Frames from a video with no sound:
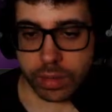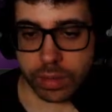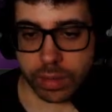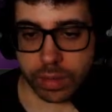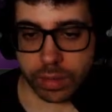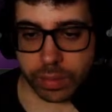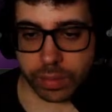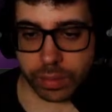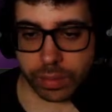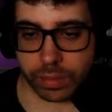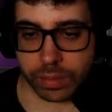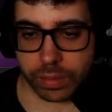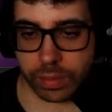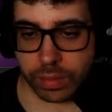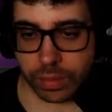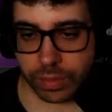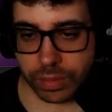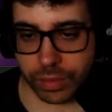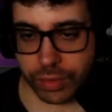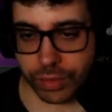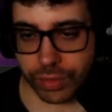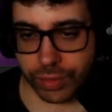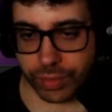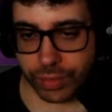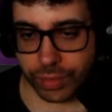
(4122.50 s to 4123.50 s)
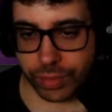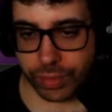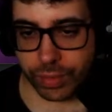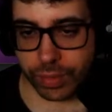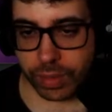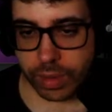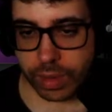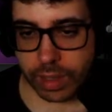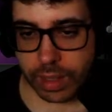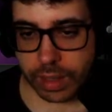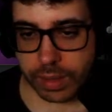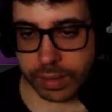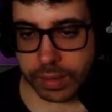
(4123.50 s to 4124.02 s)
This equals to
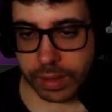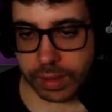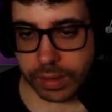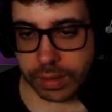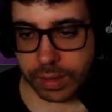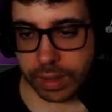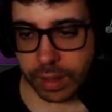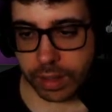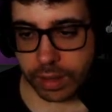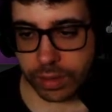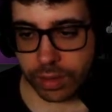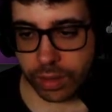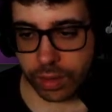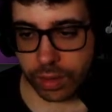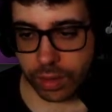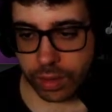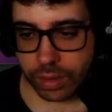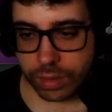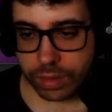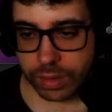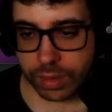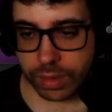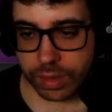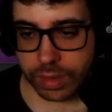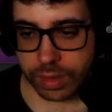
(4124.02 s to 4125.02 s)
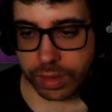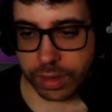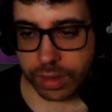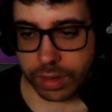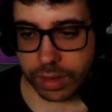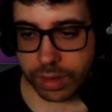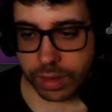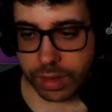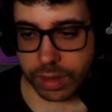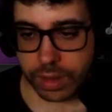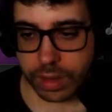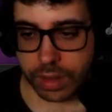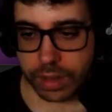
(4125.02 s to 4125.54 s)
true unless I say not.
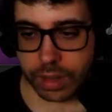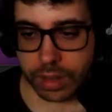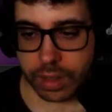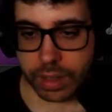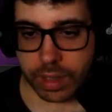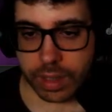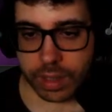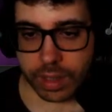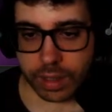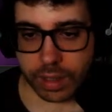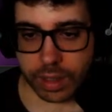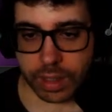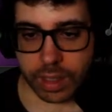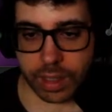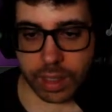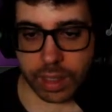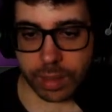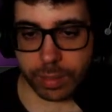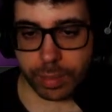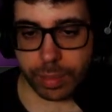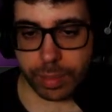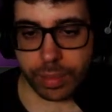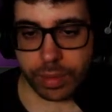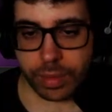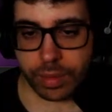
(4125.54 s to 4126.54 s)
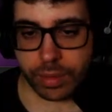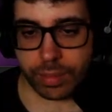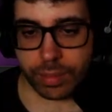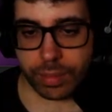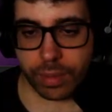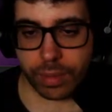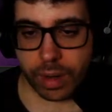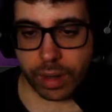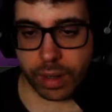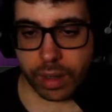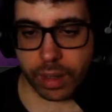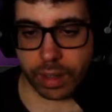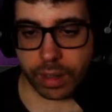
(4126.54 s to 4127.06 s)
Then keep
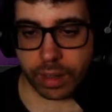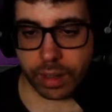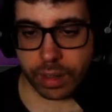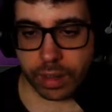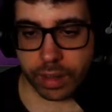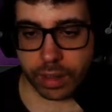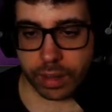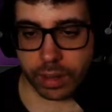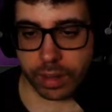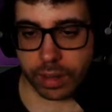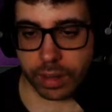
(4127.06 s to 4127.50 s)
running.